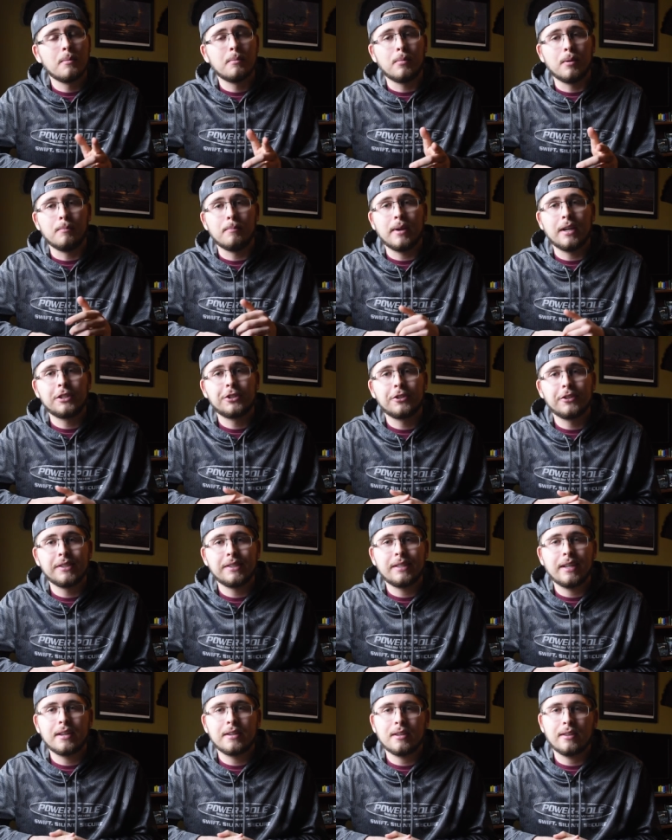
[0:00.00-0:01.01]
but make sure you
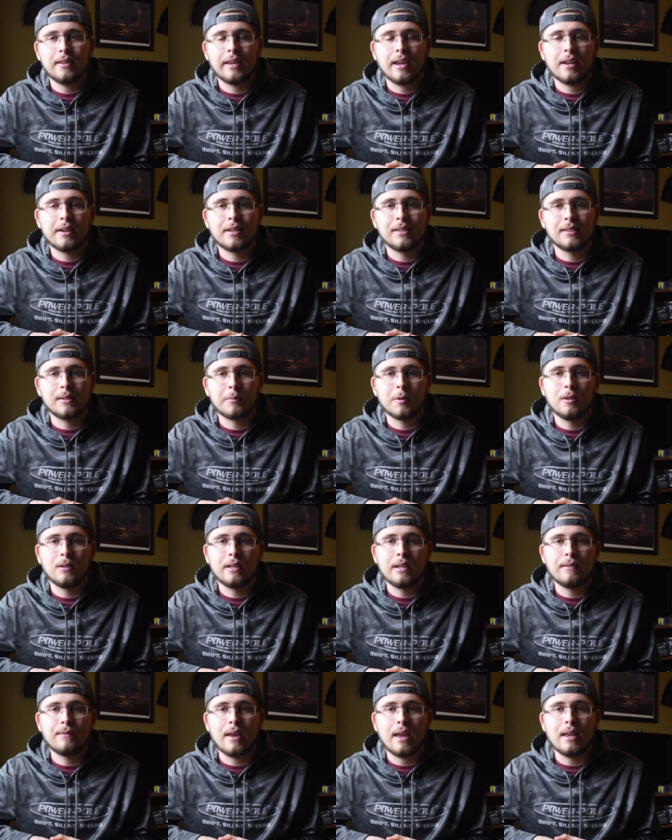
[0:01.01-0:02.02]
stay till the end because I'm going to
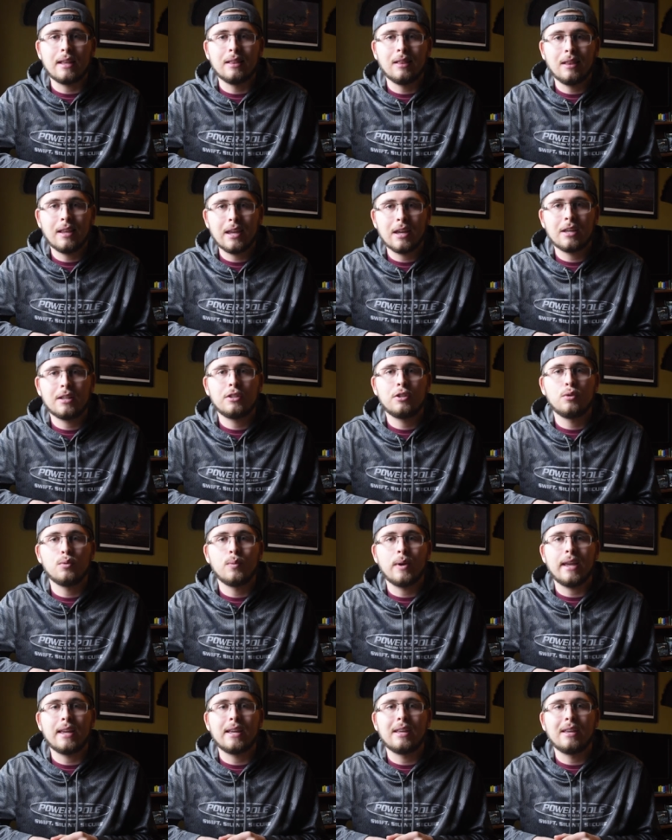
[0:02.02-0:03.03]
leave a link
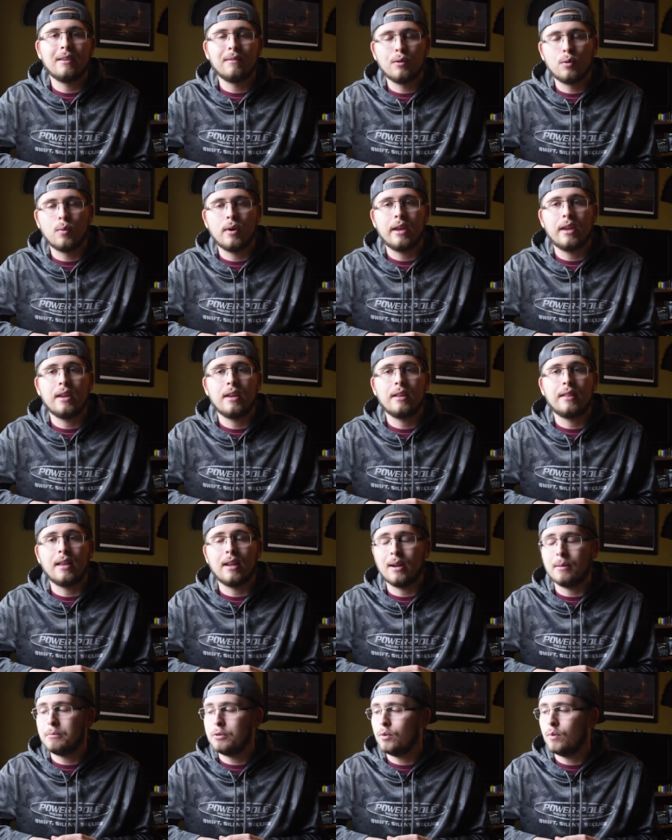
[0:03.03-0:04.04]
to a giveaway
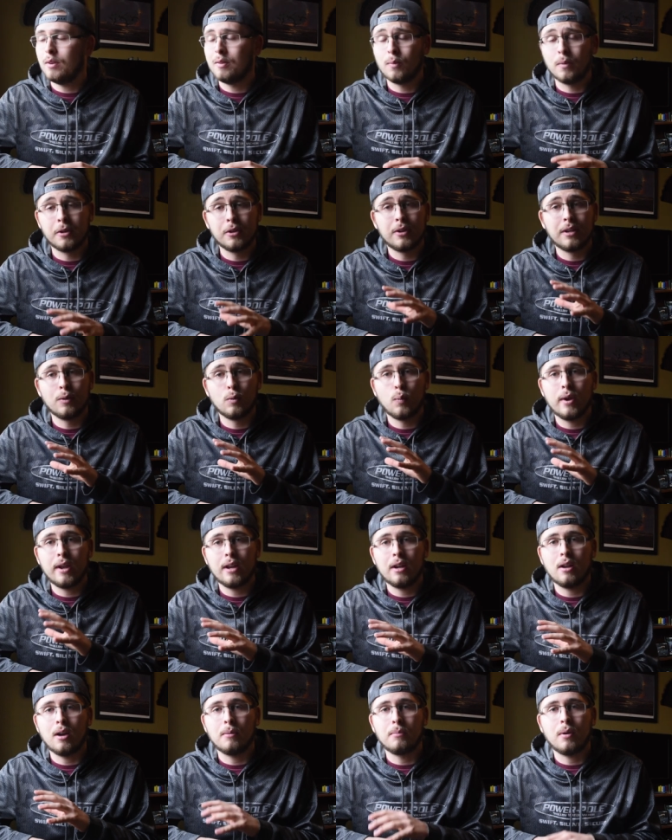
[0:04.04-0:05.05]
that I'm doing where you can
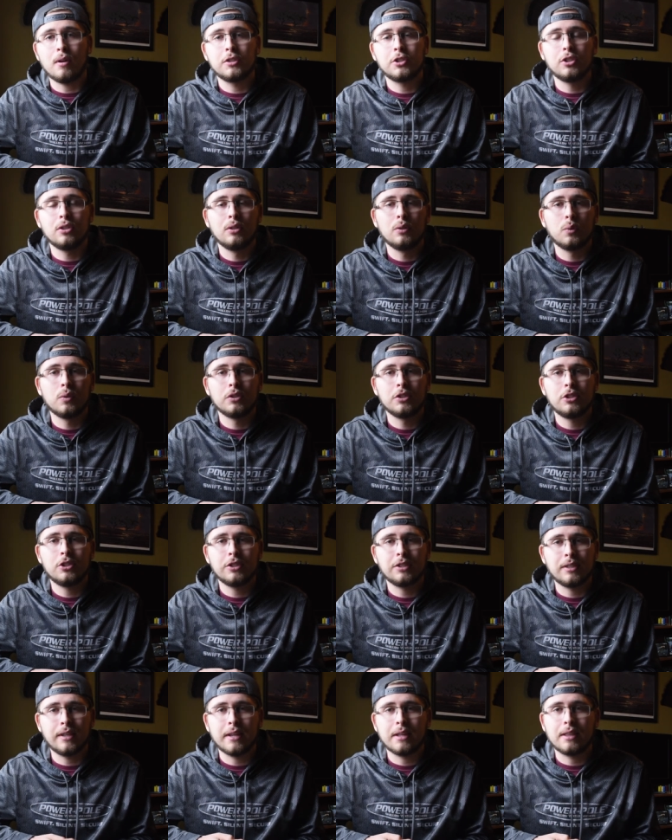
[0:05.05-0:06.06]
win a bunch of lures
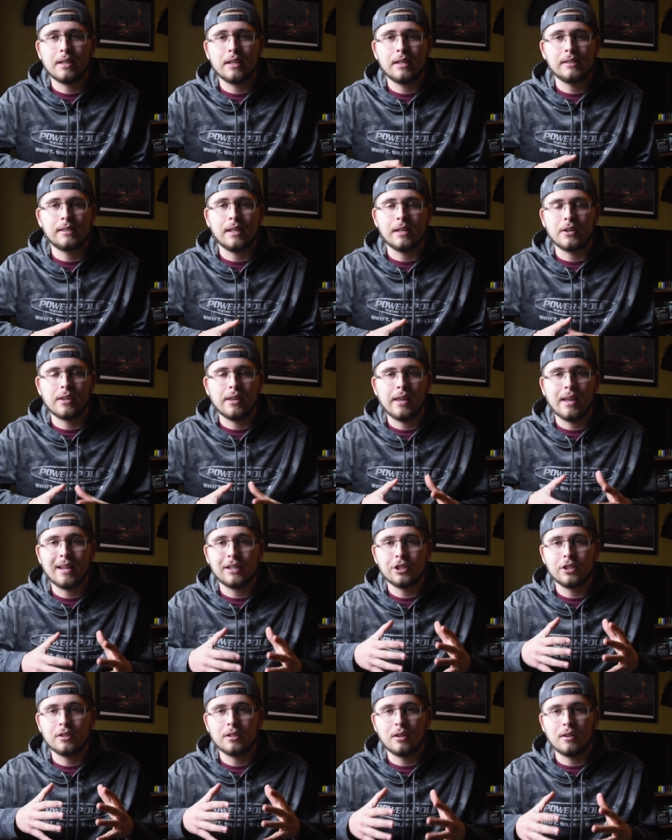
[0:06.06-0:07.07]
just like these that you can
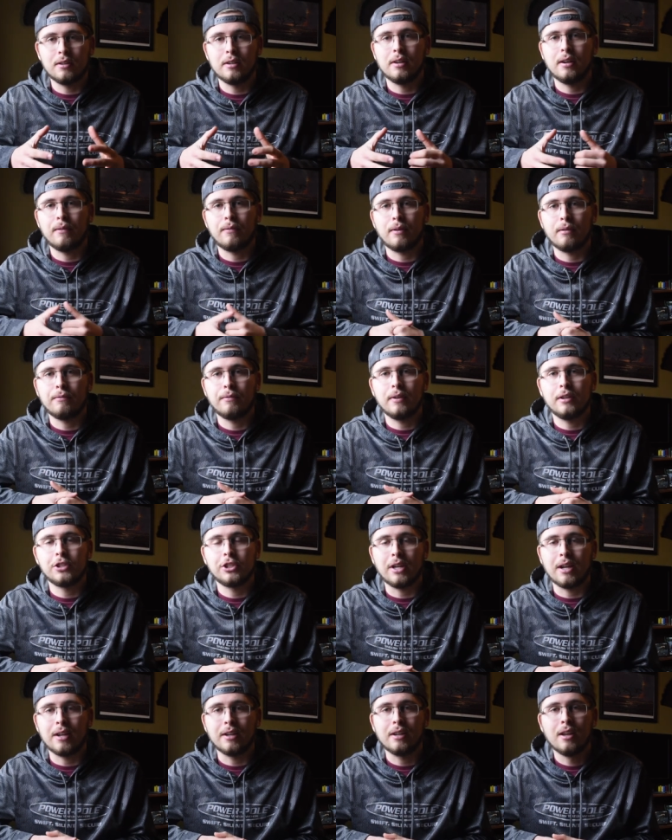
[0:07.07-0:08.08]
catch a ton of different
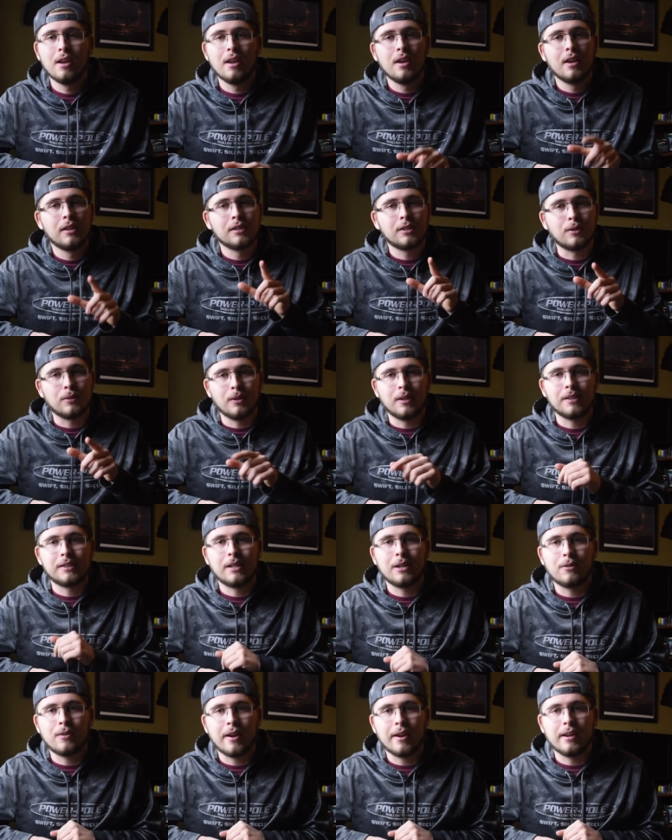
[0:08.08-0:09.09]
fish on. So let's
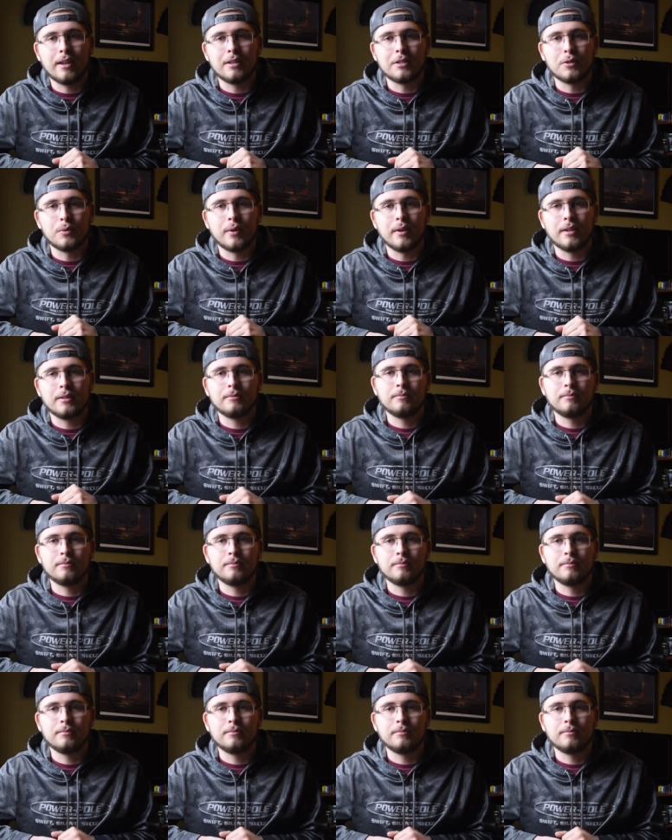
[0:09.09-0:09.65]
get right into it.